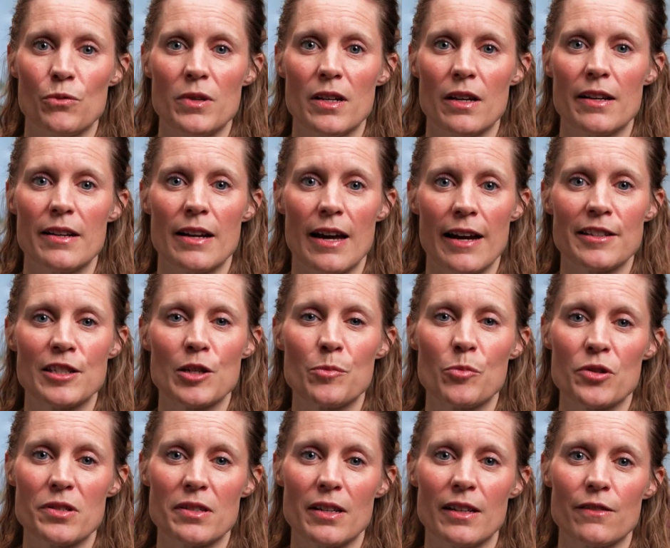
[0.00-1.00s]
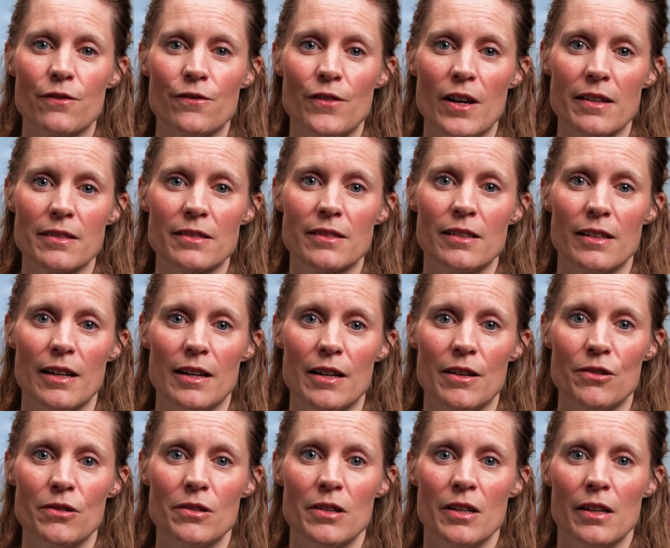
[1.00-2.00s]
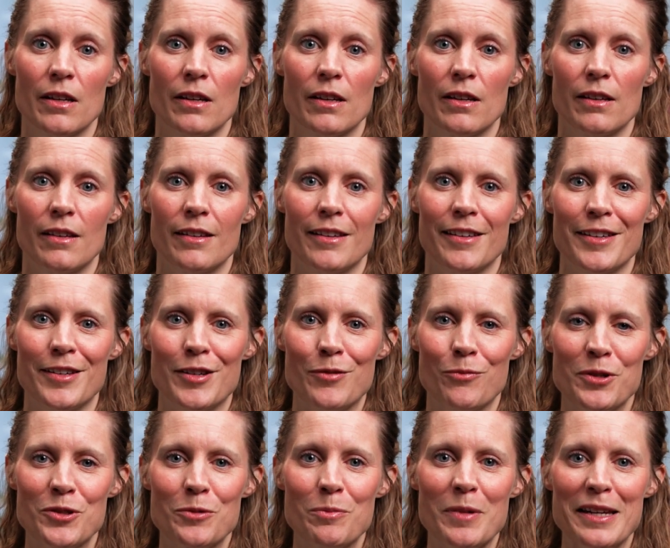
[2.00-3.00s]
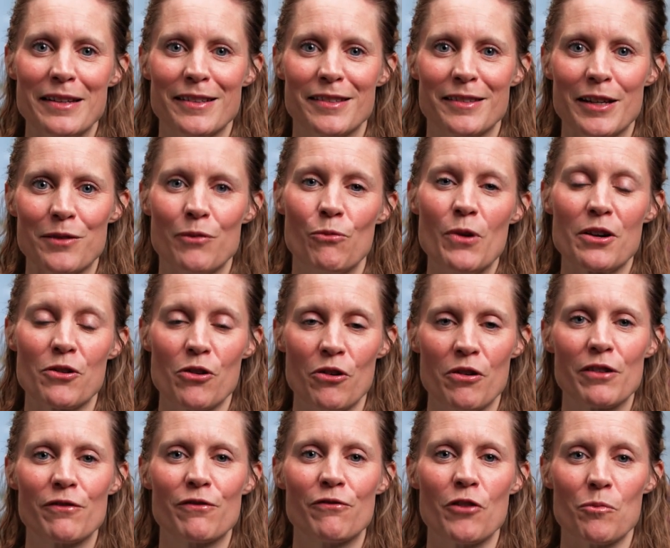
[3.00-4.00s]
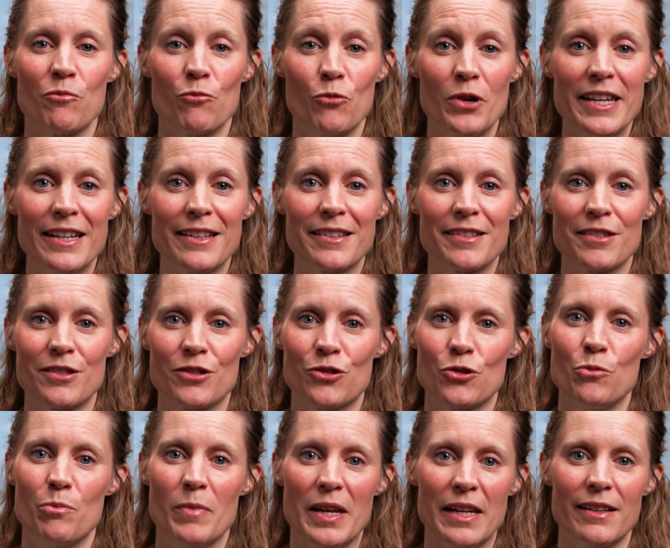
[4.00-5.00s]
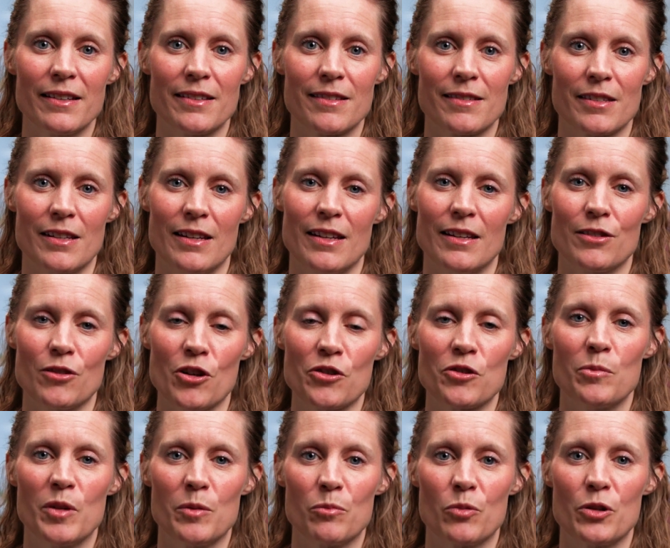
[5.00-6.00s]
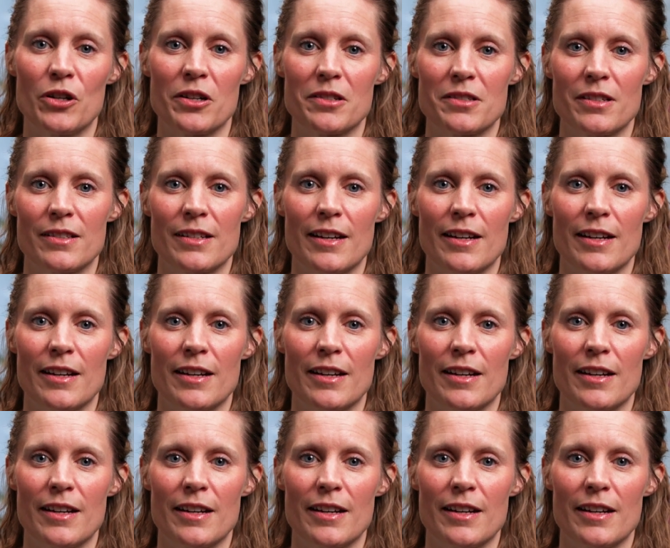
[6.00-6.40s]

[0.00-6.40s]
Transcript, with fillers: We are 90% faster now uh, which means that we're going from weeks to minutes in document production